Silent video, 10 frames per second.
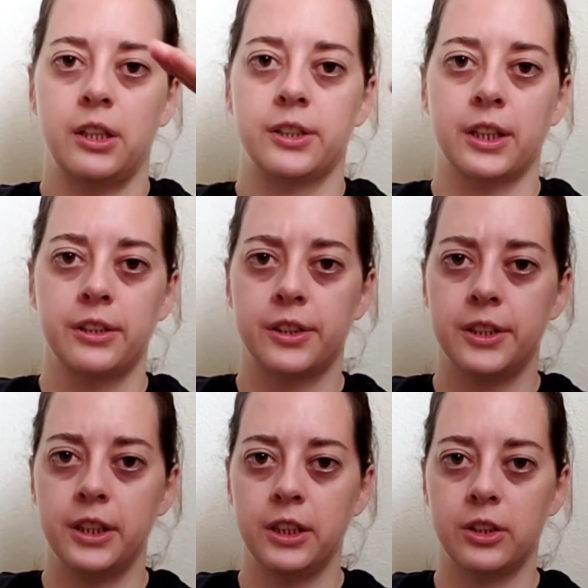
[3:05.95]
it's got this
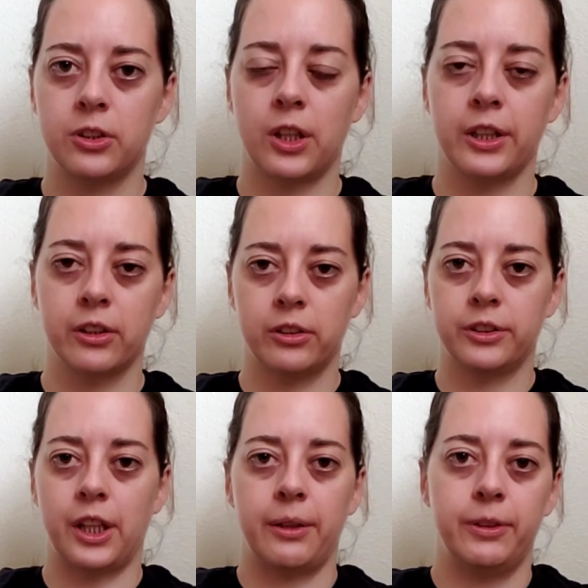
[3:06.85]
neat triangle
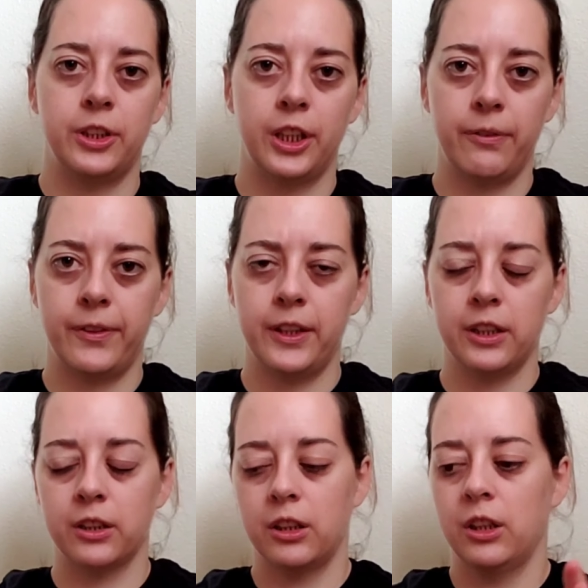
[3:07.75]
diamond shaped
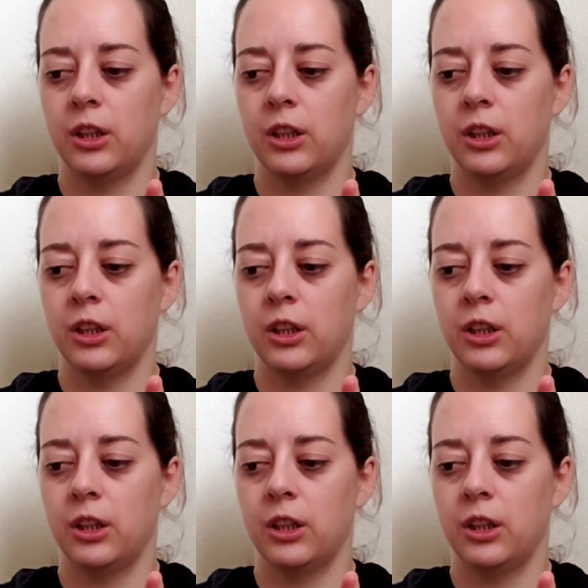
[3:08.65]
thing,